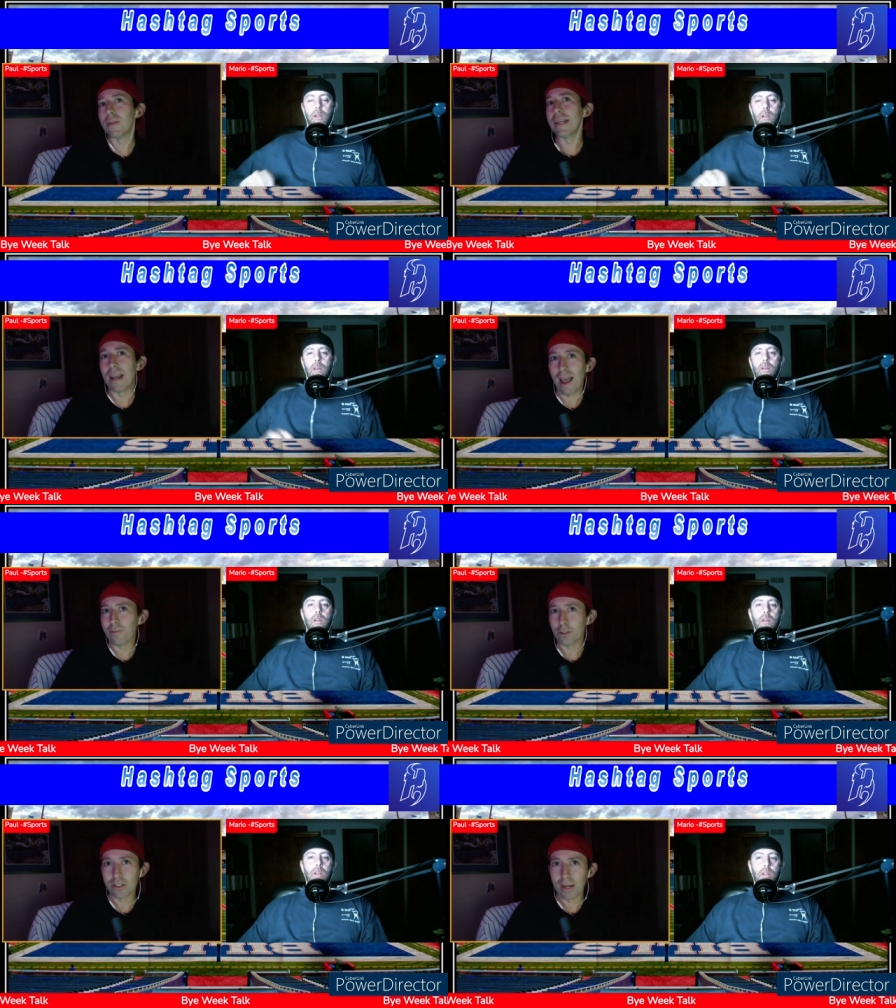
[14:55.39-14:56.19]
a league
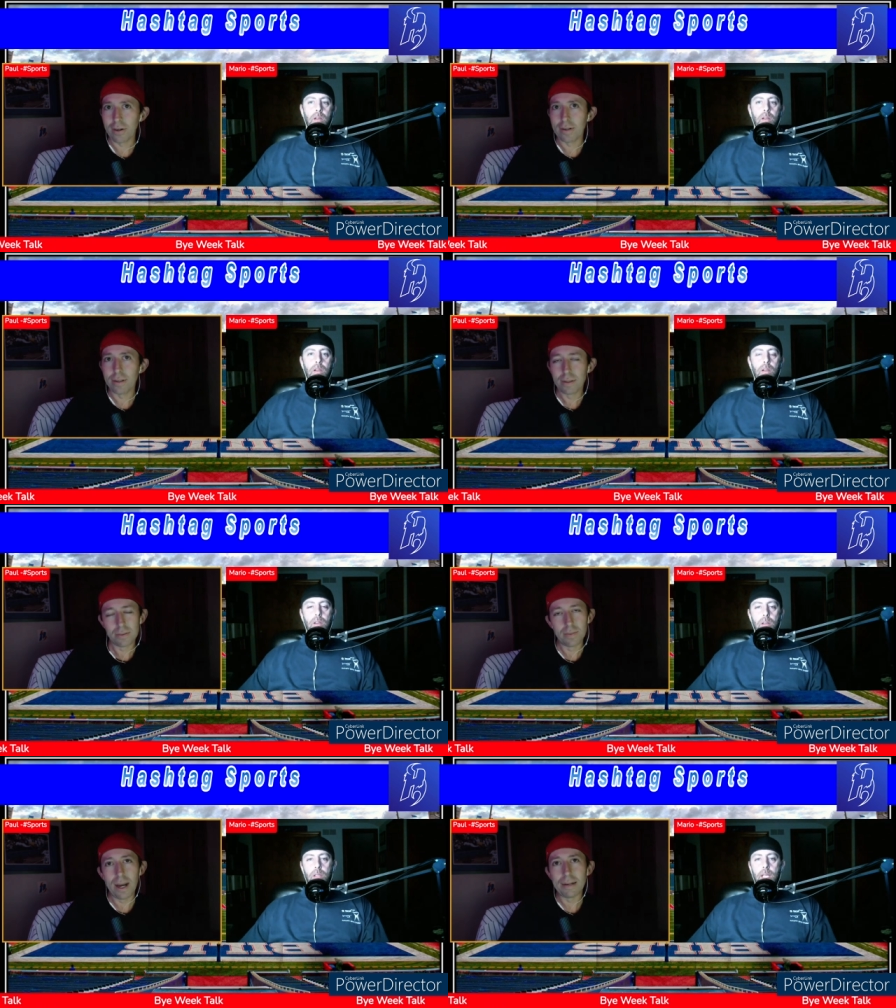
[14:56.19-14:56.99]
average center,
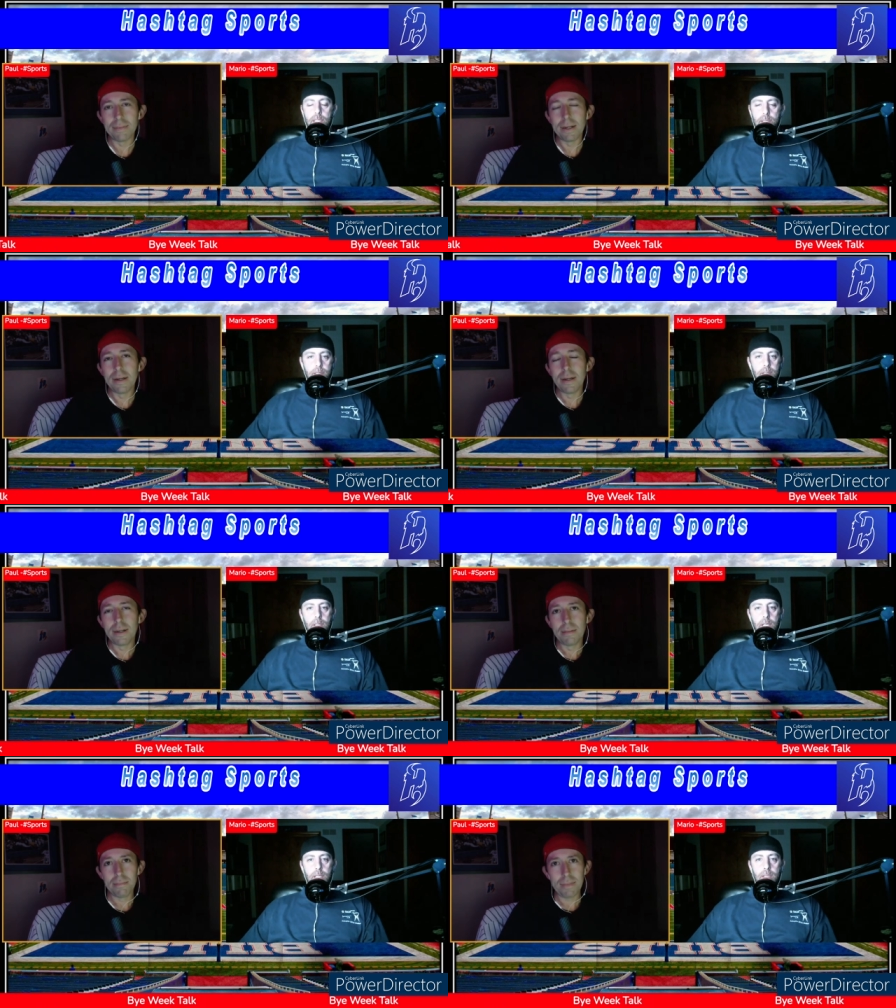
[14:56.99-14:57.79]
right? Yes.
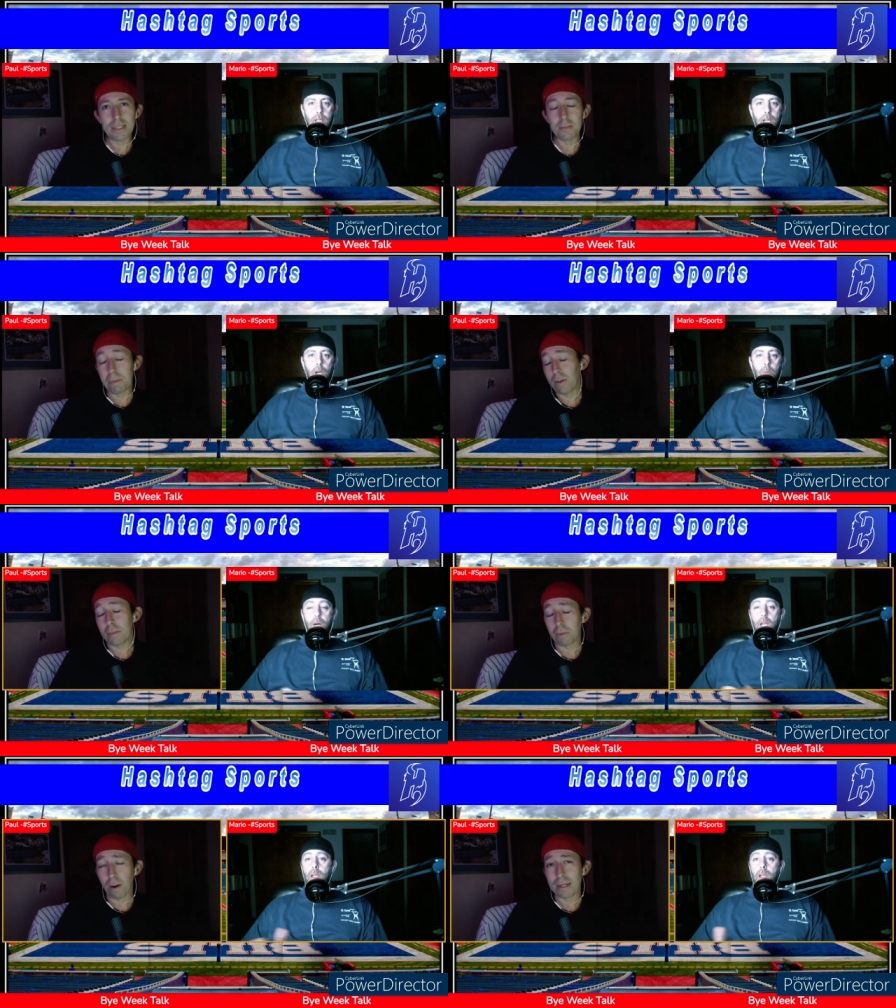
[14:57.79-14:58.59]
Yes. Is Billy
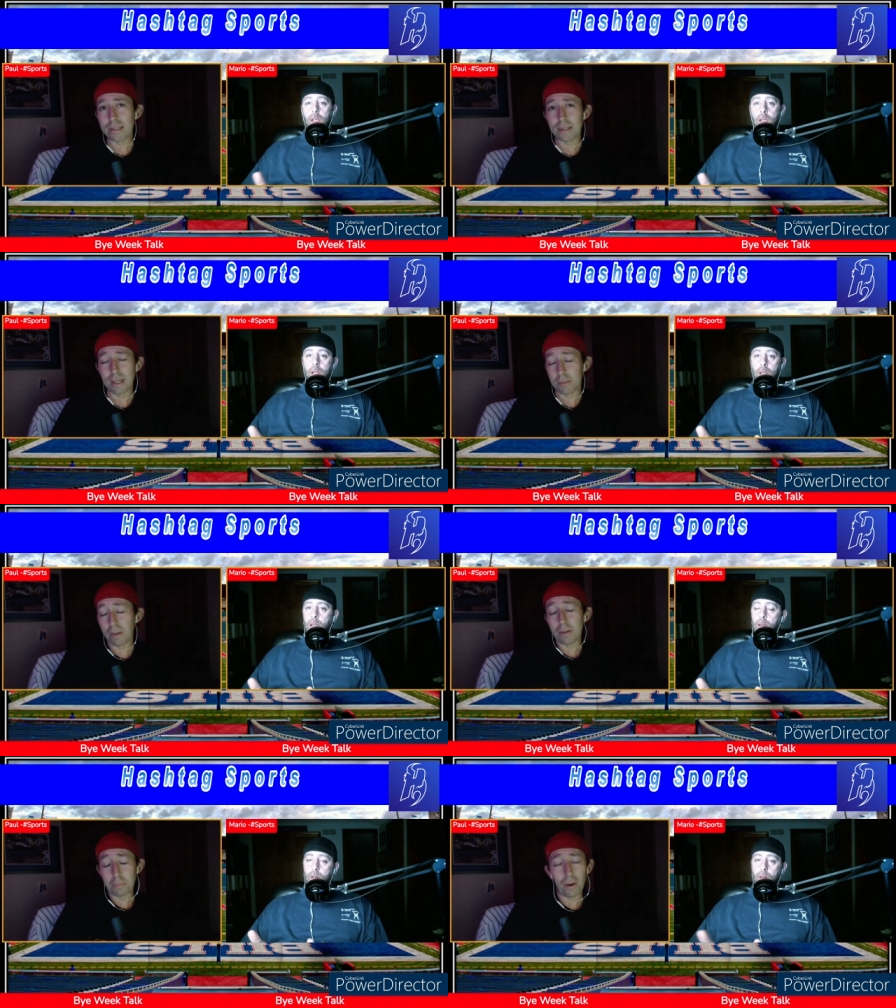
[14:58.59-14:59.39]
but, Price is
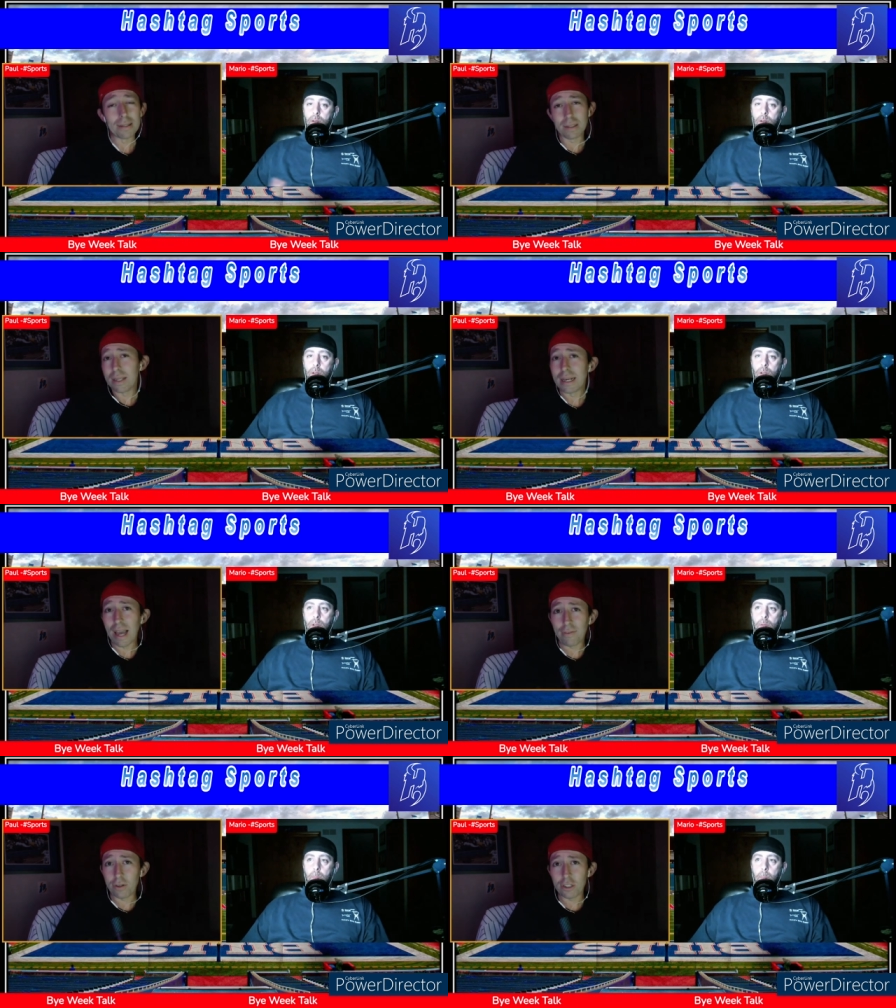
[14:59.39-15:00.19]
Billy Price a league
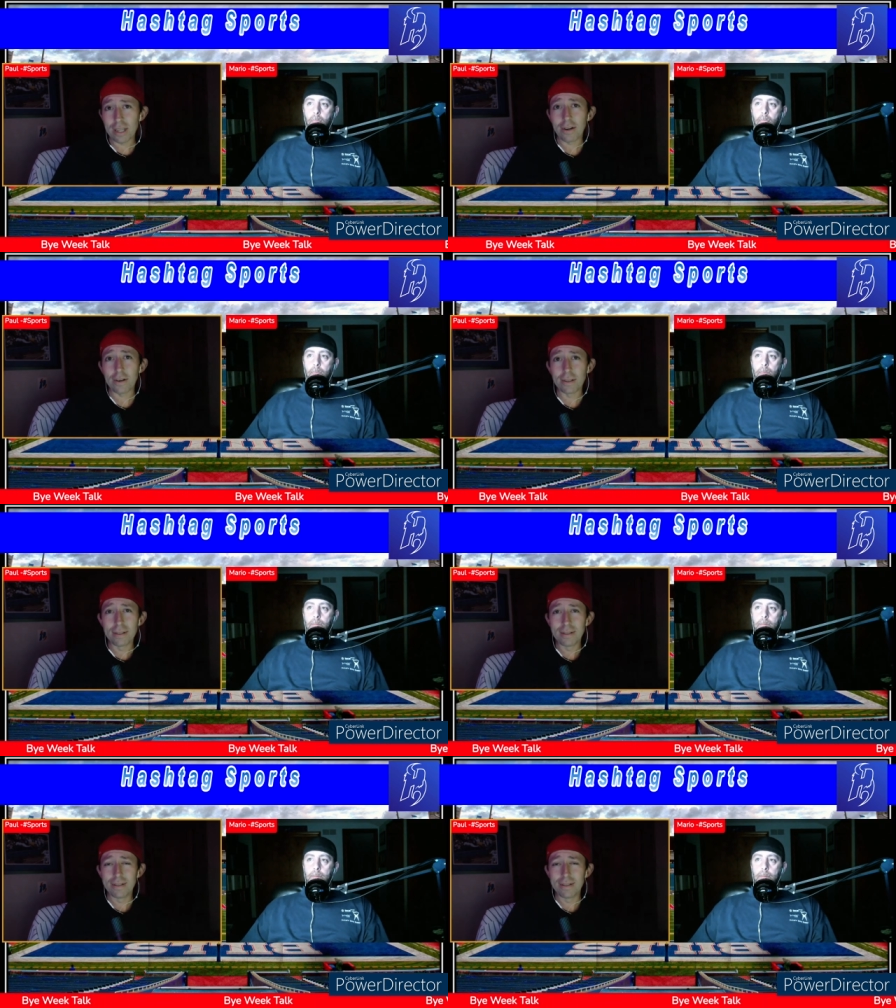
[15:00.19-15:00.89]
average center?